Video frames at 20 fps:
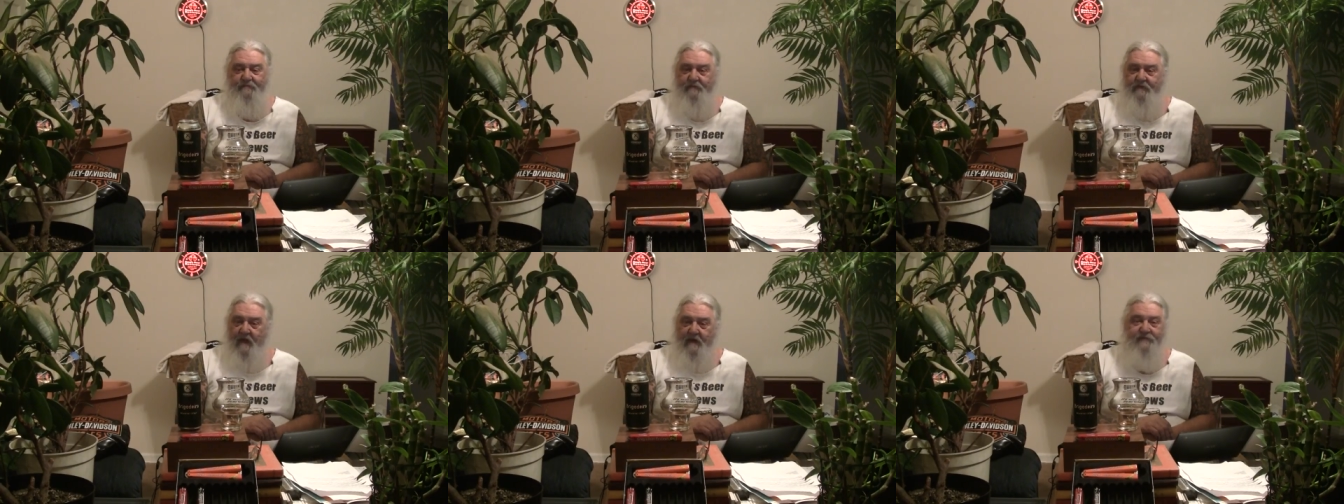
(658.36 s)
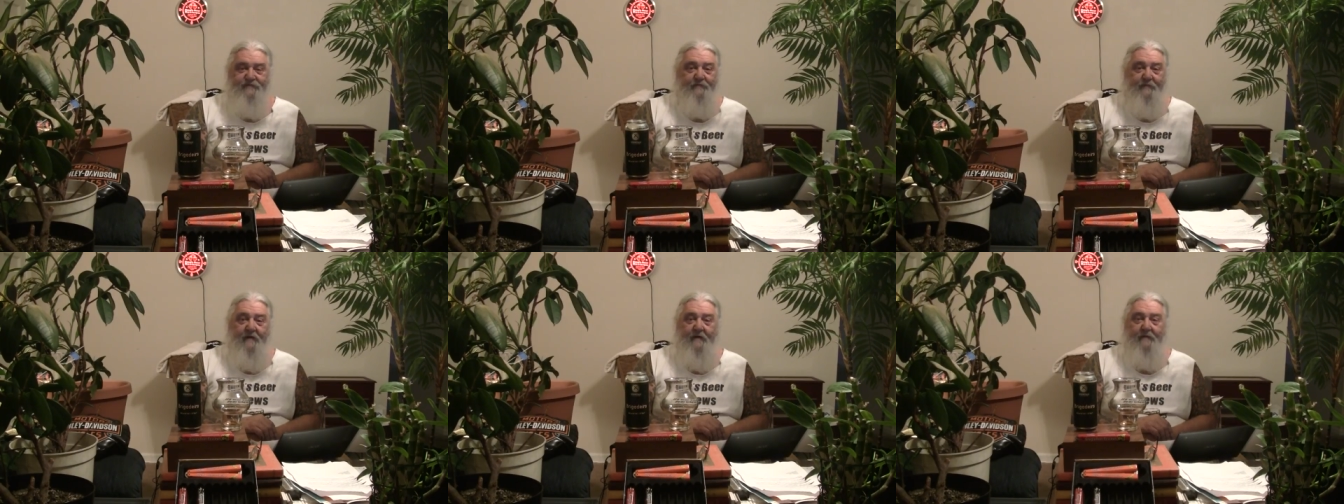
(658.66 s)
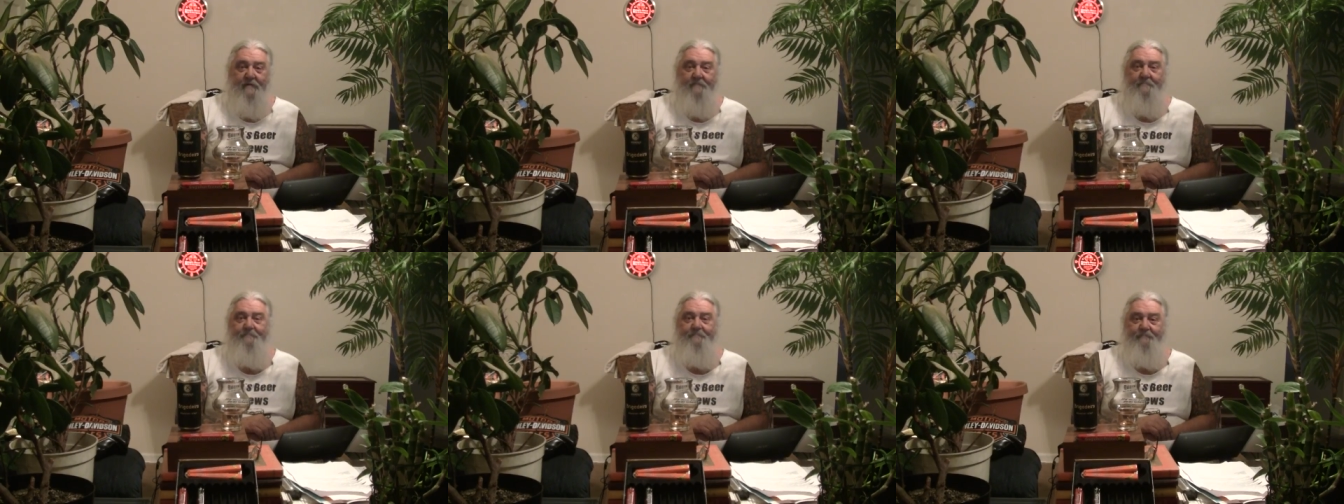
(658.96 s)
nice beer.
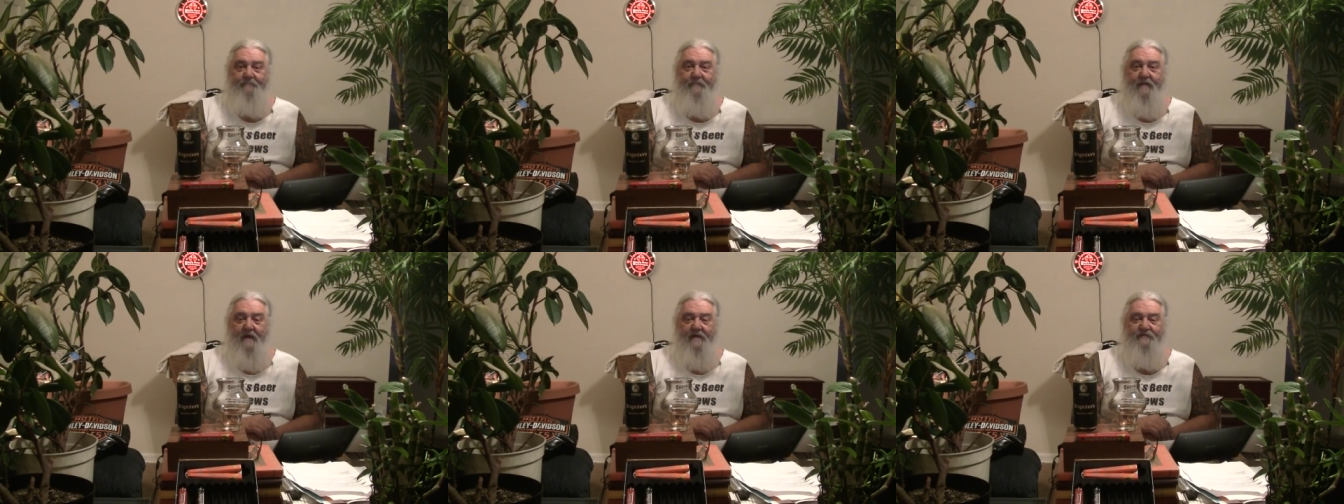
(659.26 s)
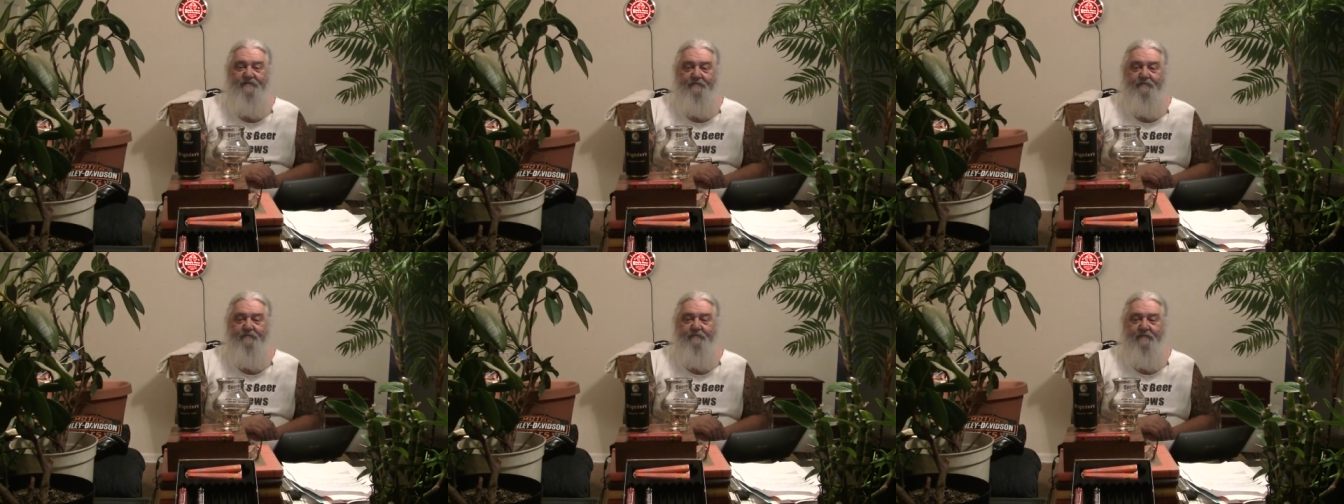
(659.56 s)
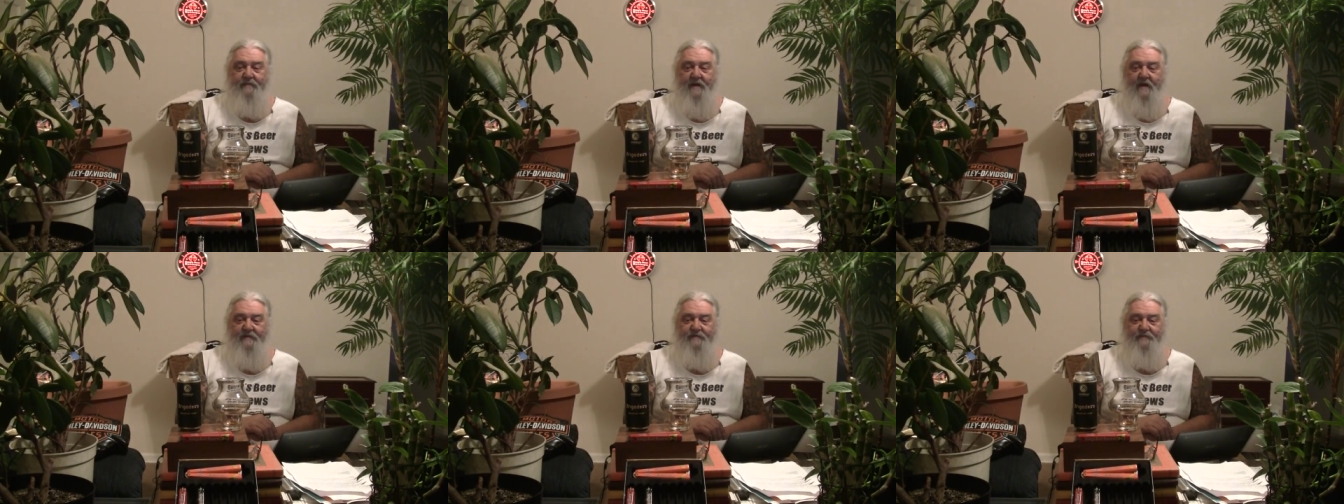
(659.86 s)

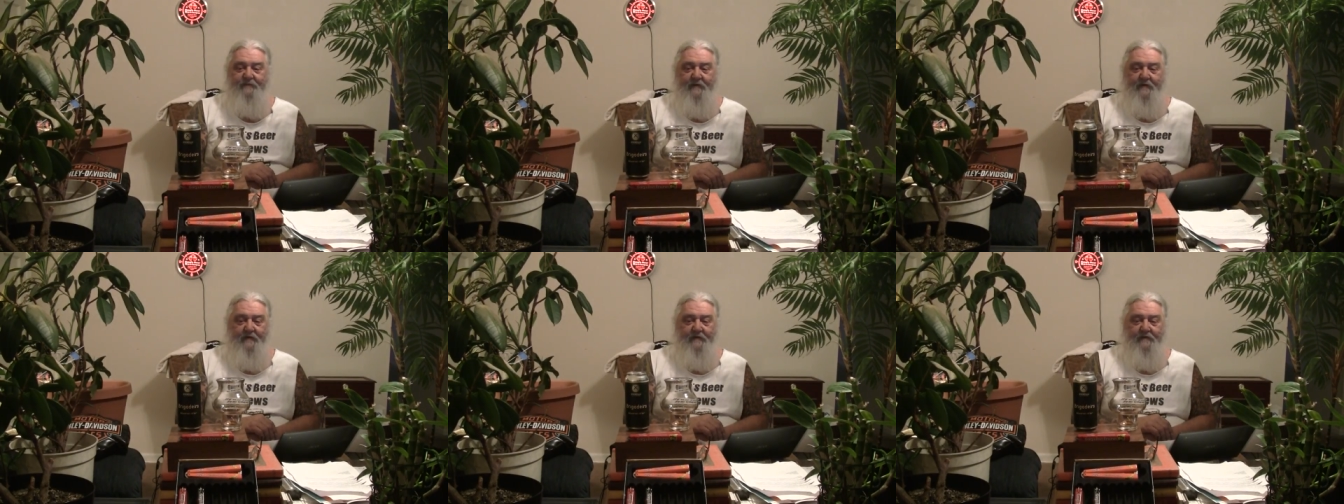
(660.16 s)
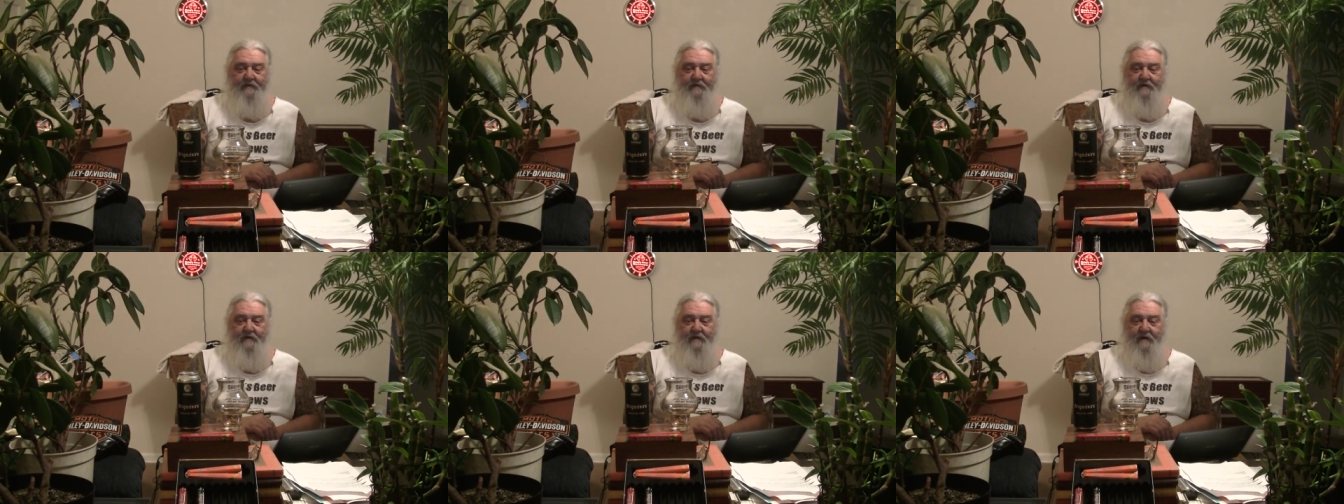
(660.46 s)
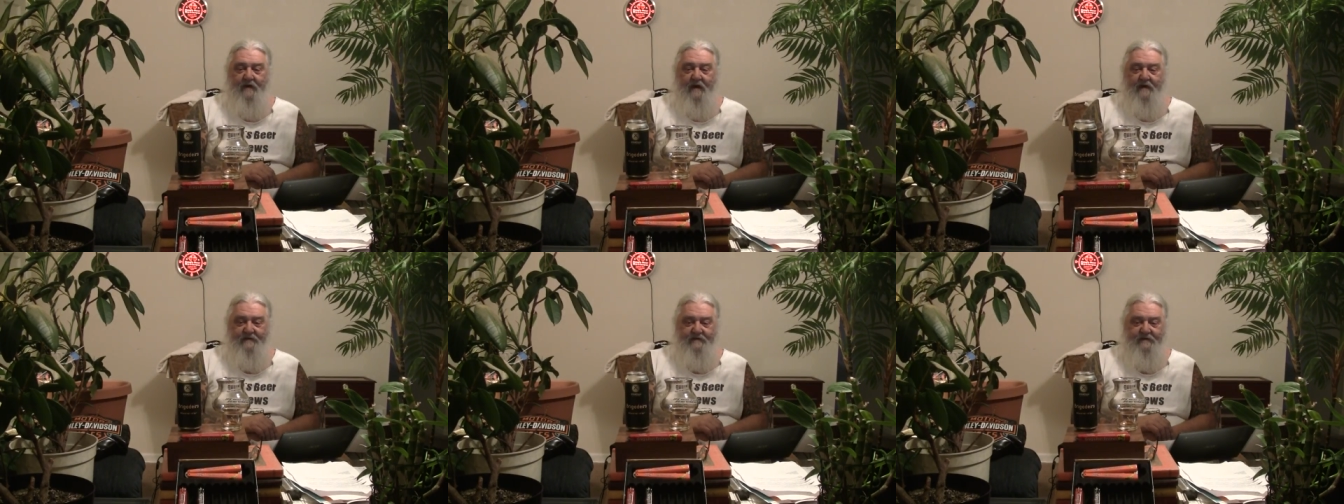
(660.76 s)
Nice, beer.
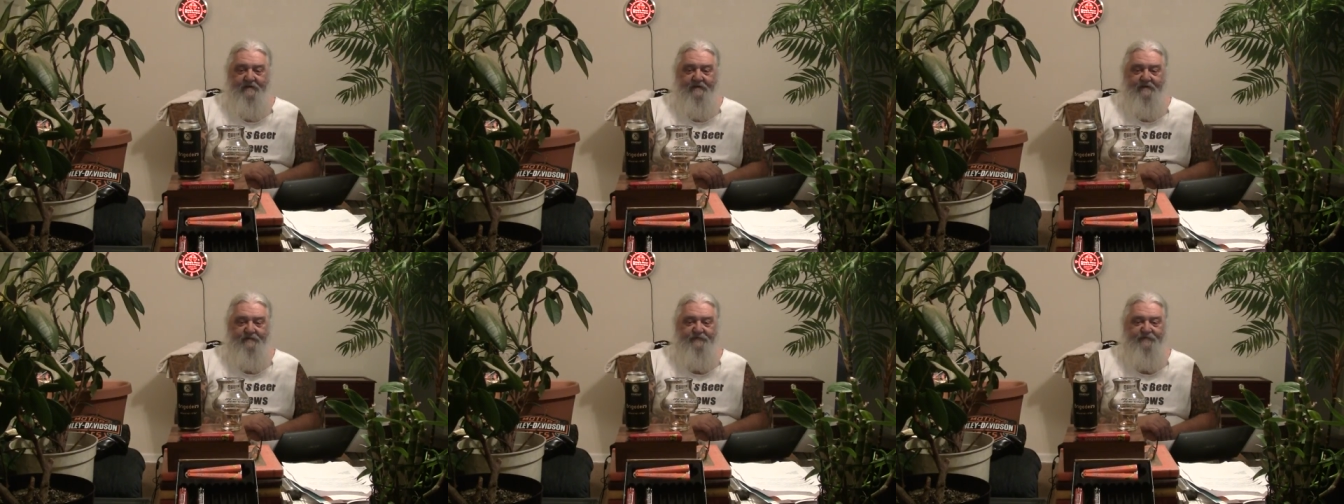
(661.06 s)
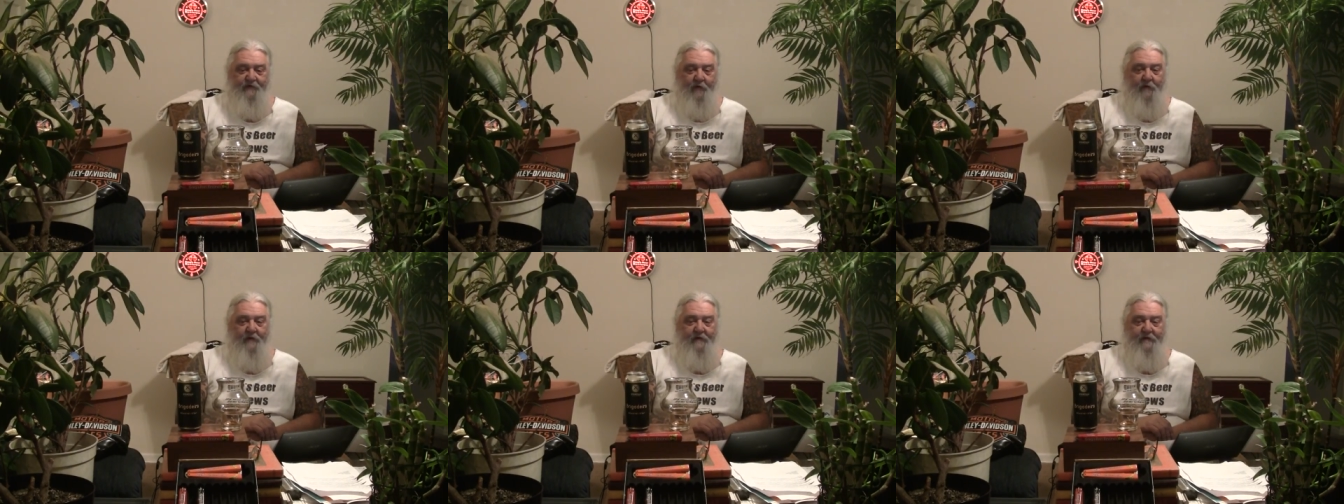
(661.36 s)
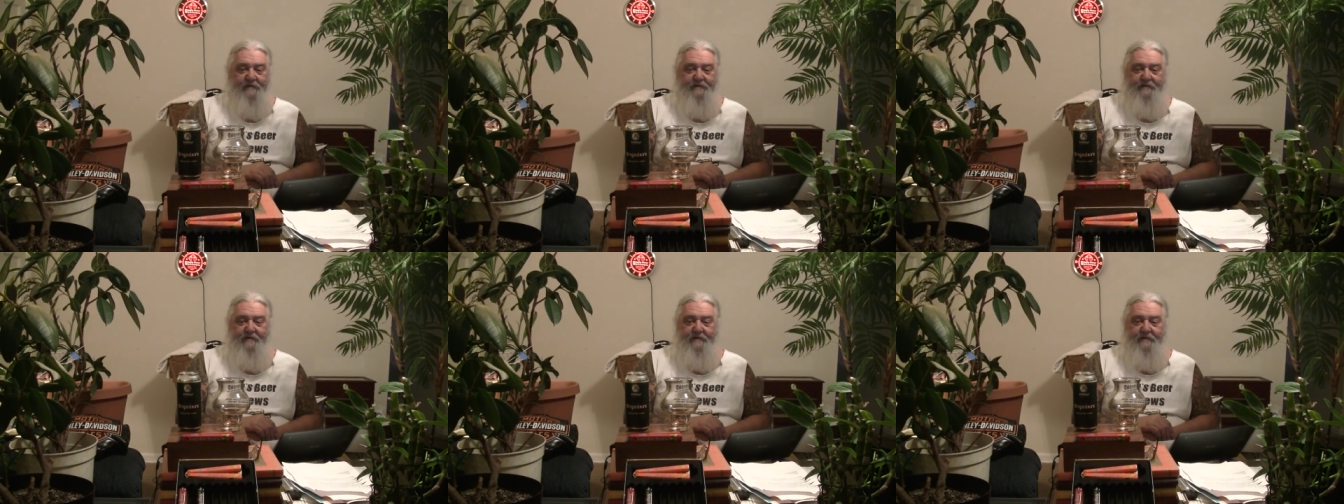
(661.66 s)
I did enjoy
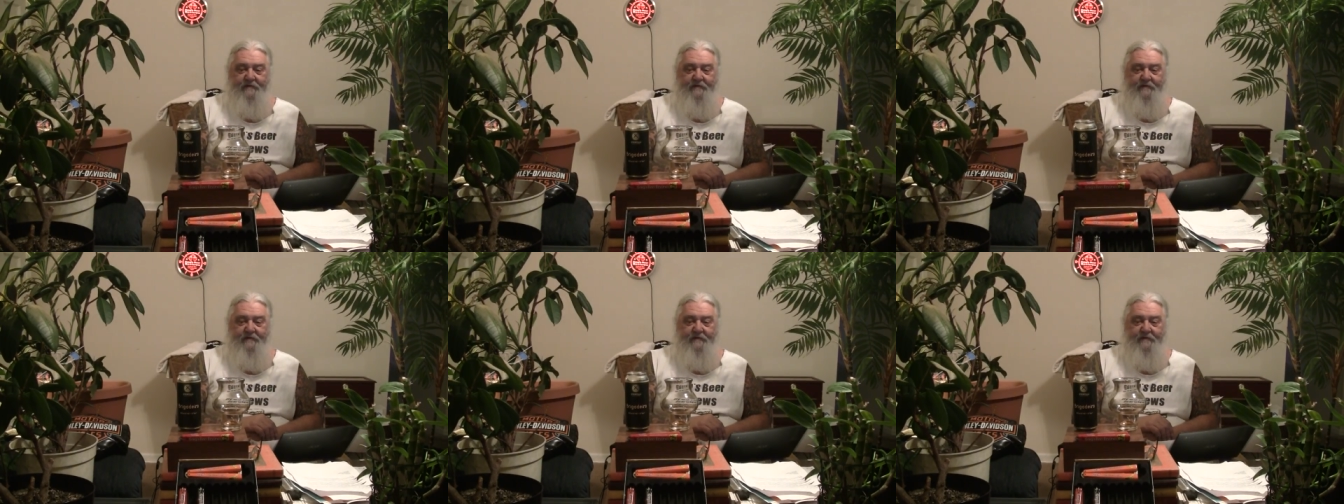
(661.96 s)
it.